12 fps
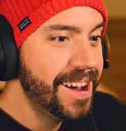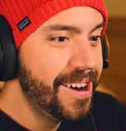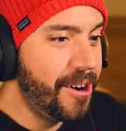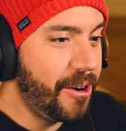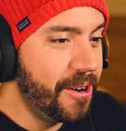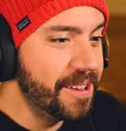
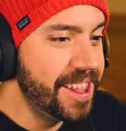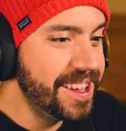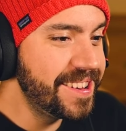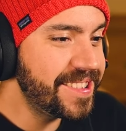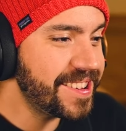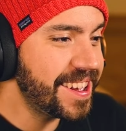Holy
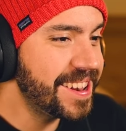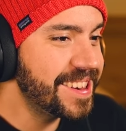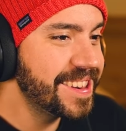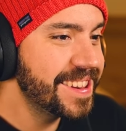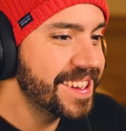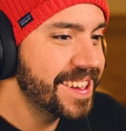
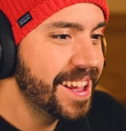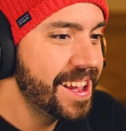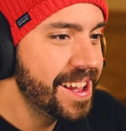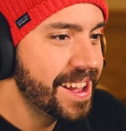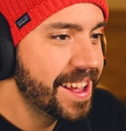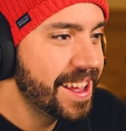shit.
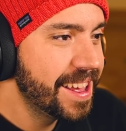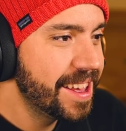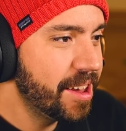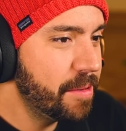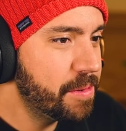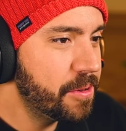
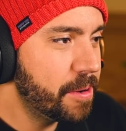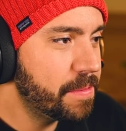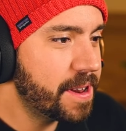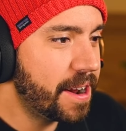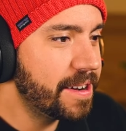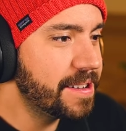He blew up
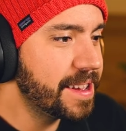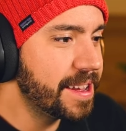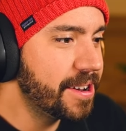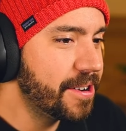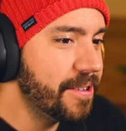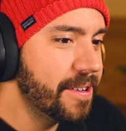
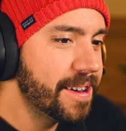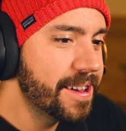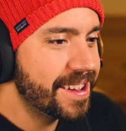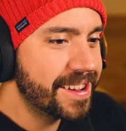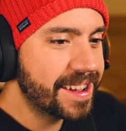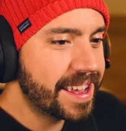Tarantino.
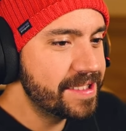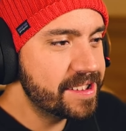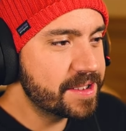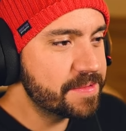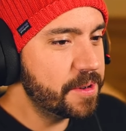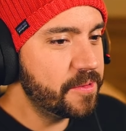Can
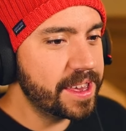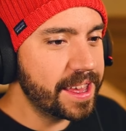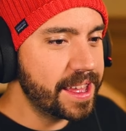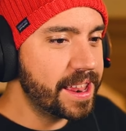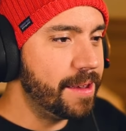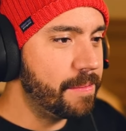this movie
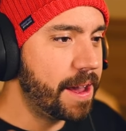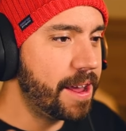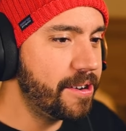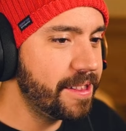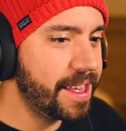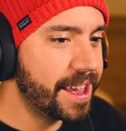get any
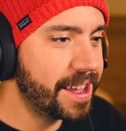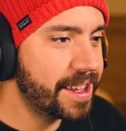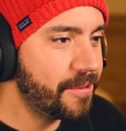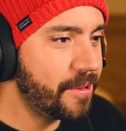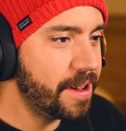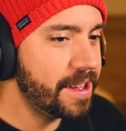better? Like,
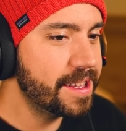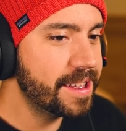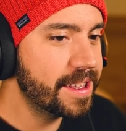what?